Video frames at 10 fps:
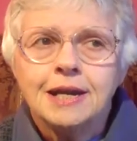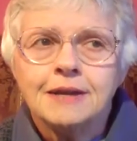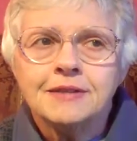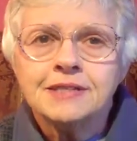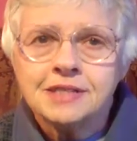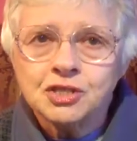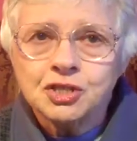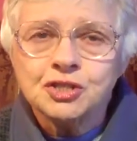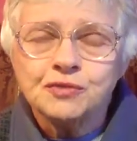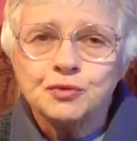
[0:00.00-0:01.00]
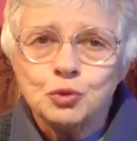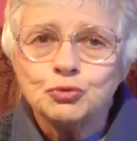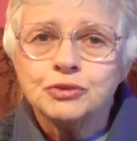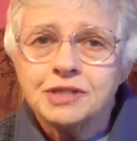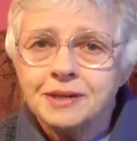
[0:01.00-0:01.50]
and the Sisters of
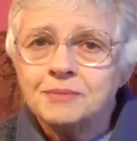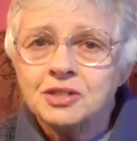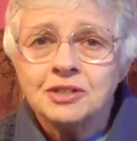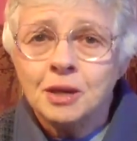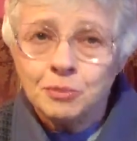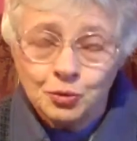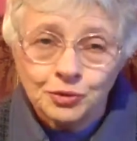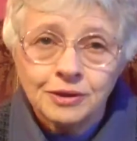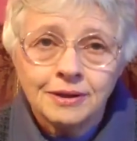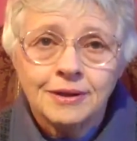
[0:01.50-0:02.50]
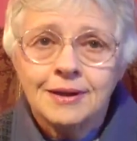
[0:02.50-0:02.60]
Notre Dame de Namur